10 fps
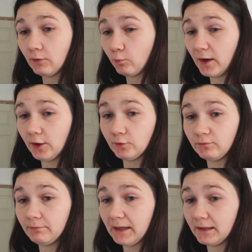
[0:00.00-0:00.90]
When I
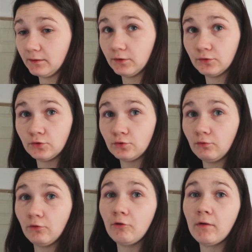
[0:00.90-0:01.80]
was playing the
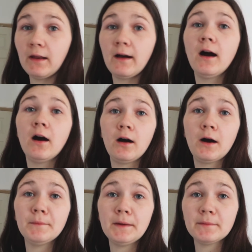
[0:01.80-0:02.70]
tutorial, I like, oh,
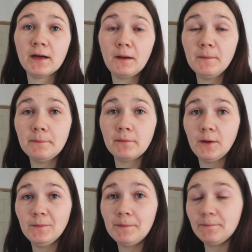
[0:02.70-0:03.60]
I remember, I remember,
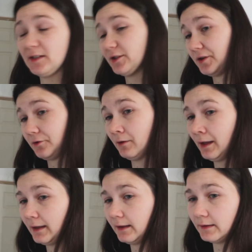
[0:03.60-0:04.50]
I remember. So,
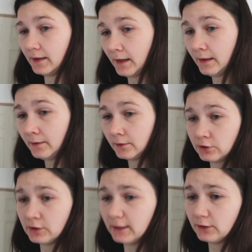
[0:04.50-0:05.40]
yeah,
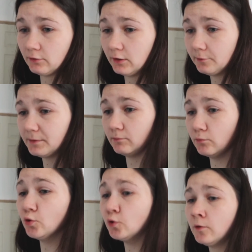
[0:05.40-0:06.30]
just need to do a little bit
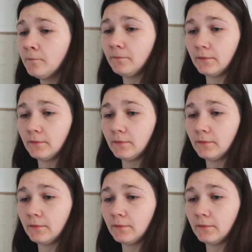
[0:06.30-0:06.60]
more.